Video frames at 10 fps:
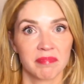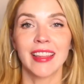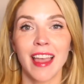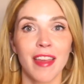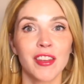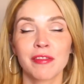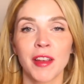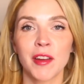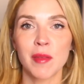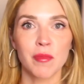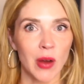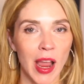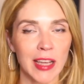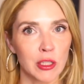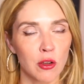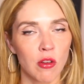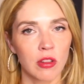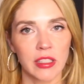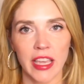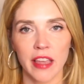The other very
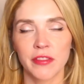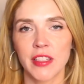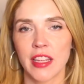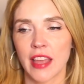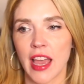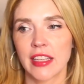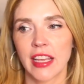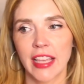practical gift that,